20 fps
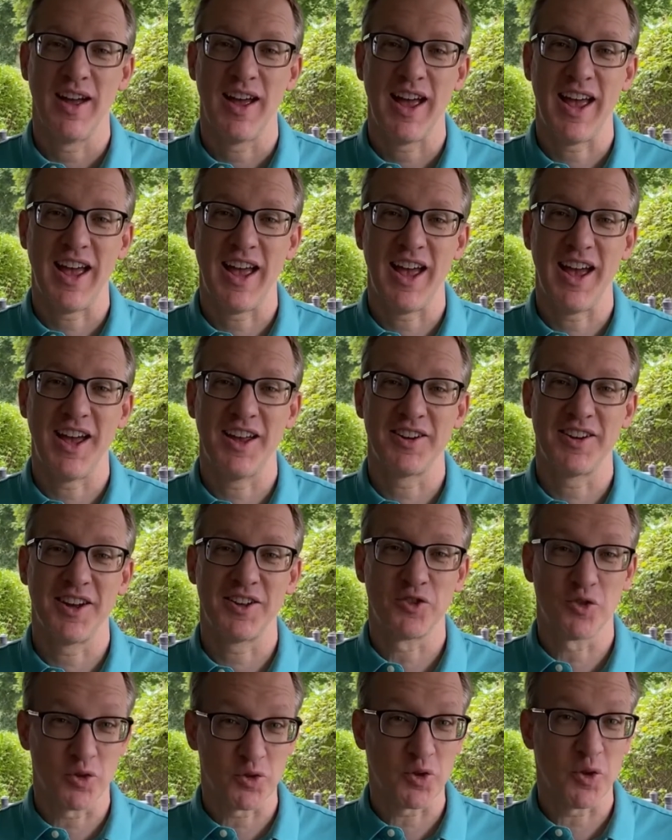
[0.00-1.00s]
And uh,
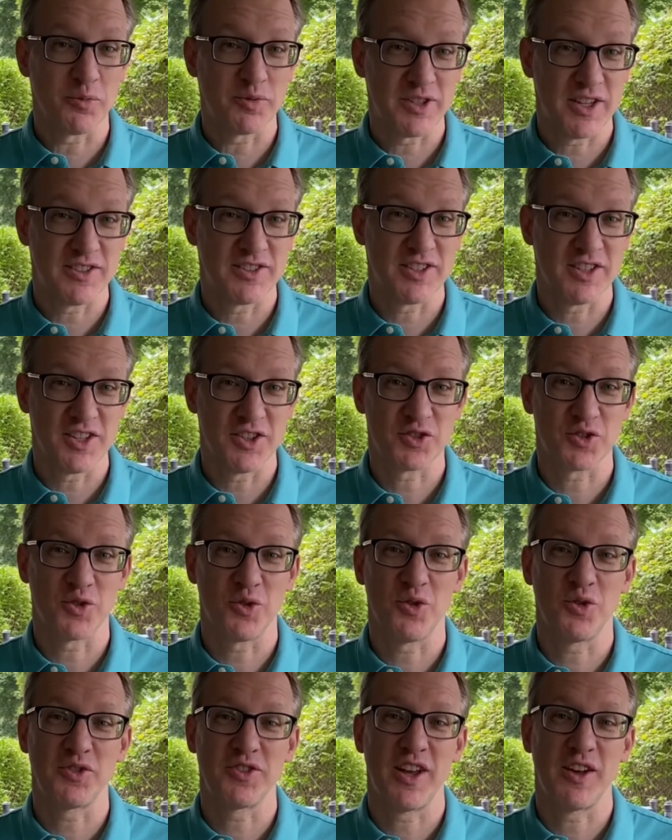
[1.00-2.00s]
North Olmsted City
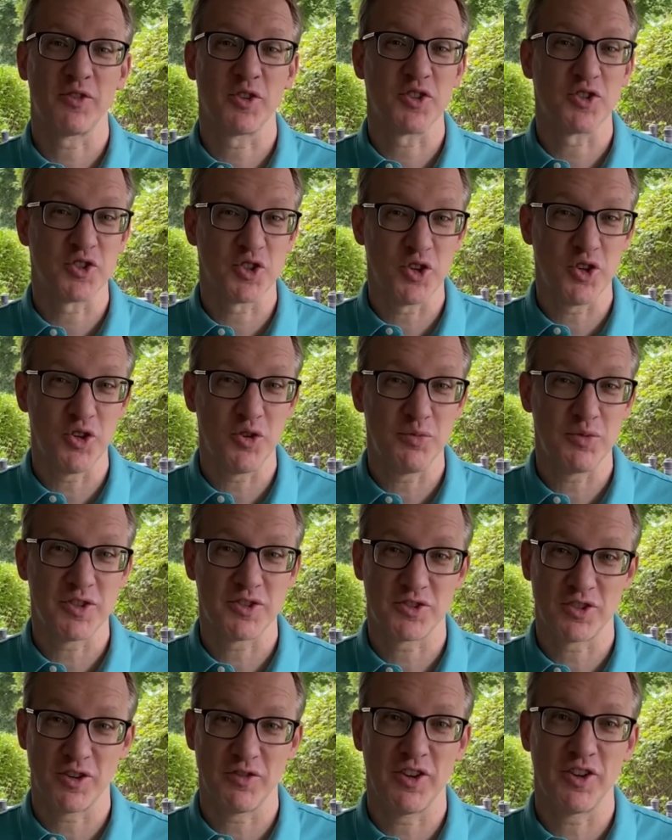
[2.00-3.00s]
Schools have resumed
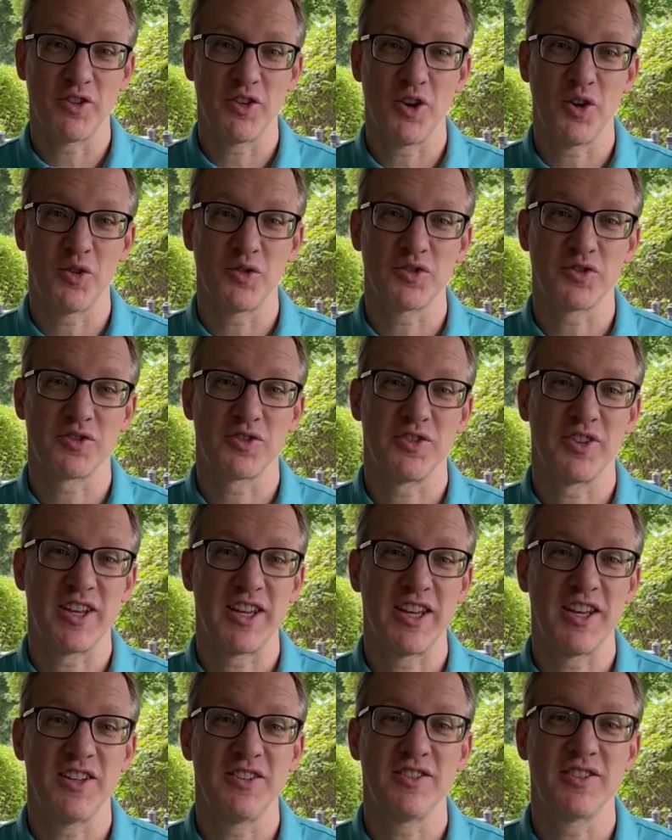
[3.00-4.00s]
serving those to the
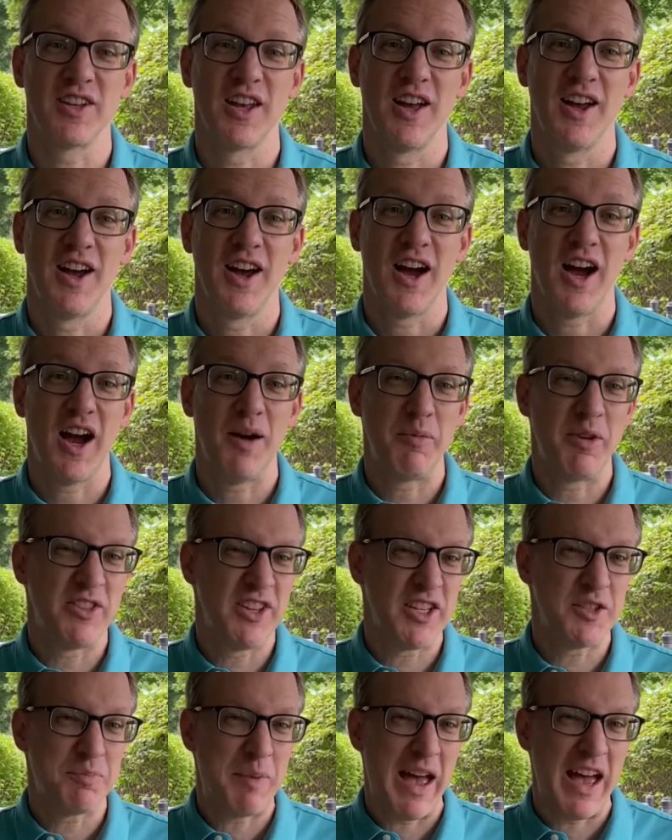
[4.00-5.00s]
kids. Uh, but
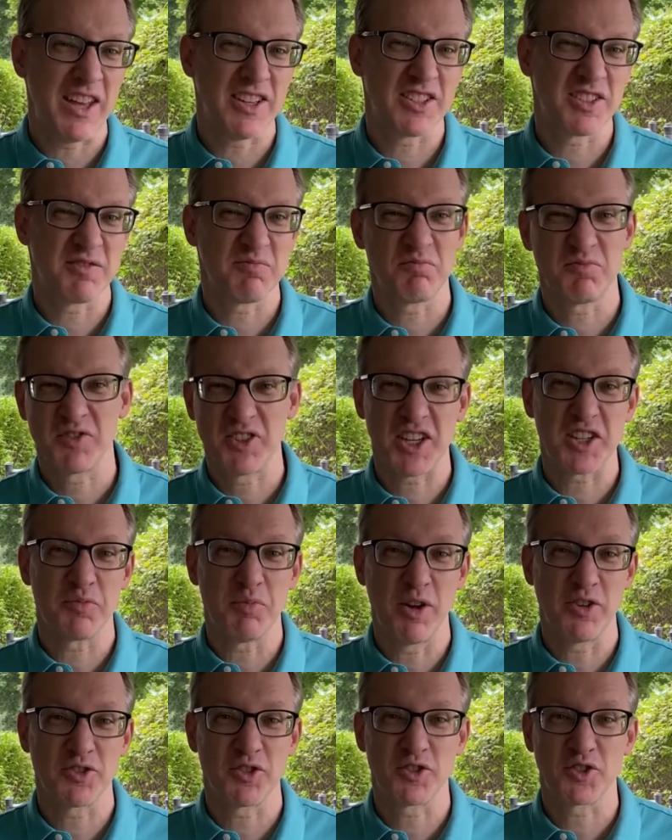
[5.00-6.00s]
these past six
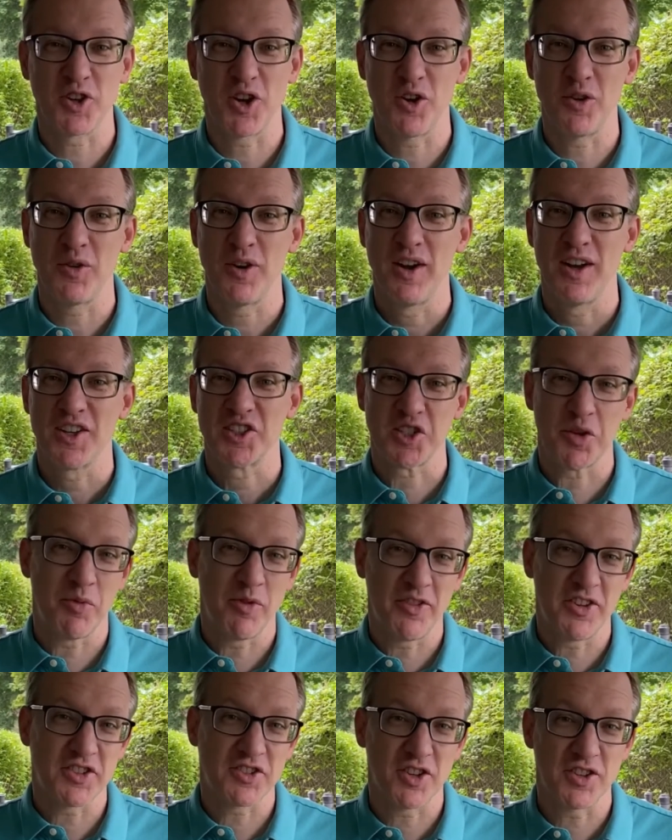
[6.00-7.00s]
months or so, some
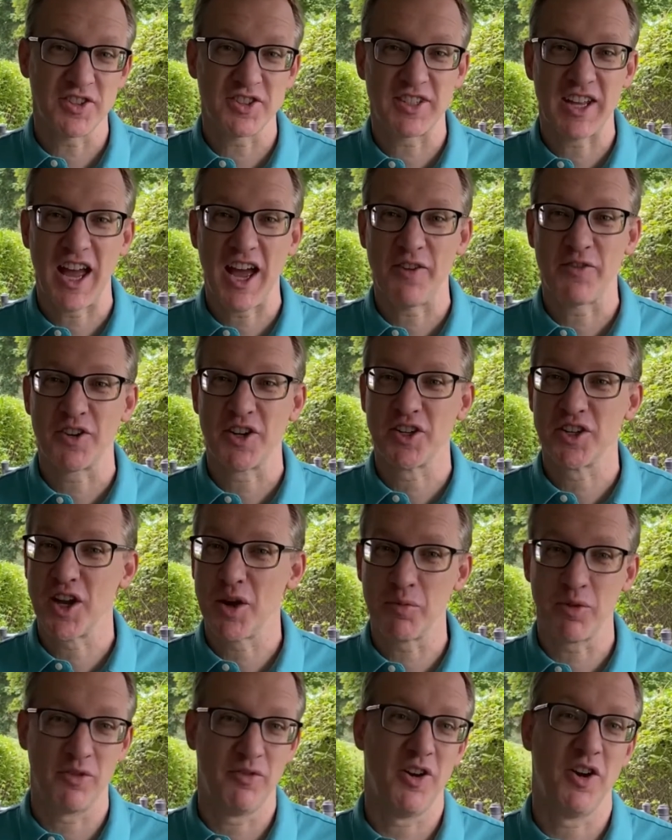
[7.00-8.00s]
of us on staff and a
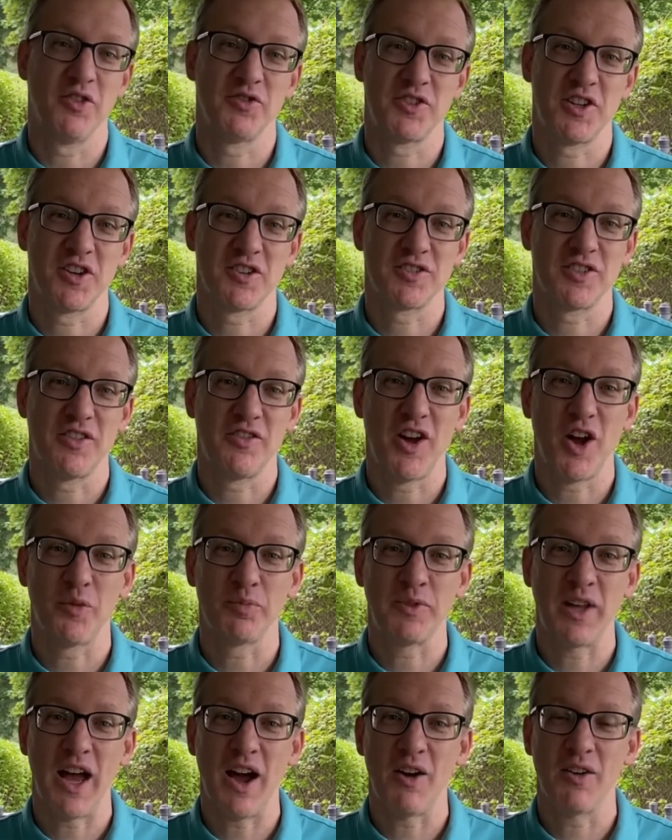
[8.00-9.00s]
number of volunteers have
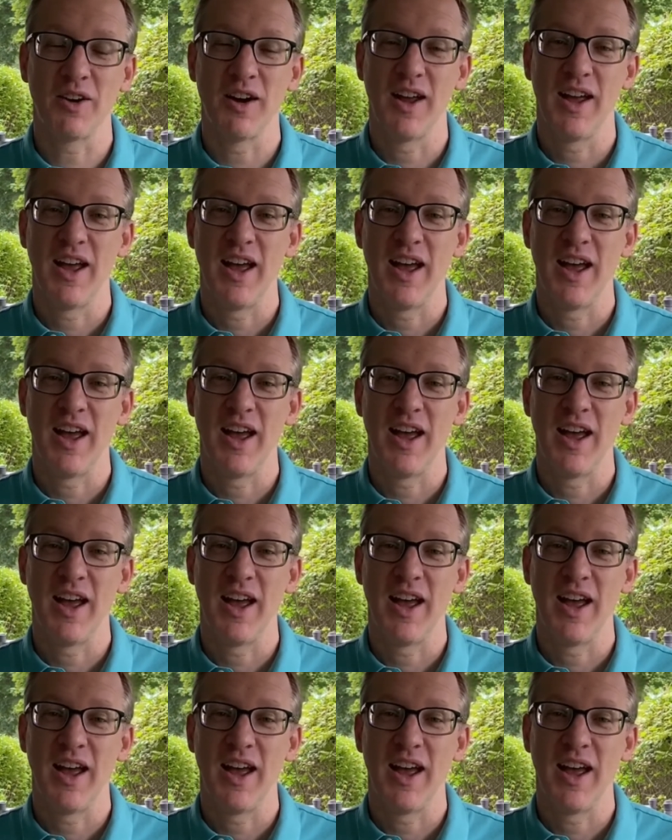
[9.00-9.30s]
helped out.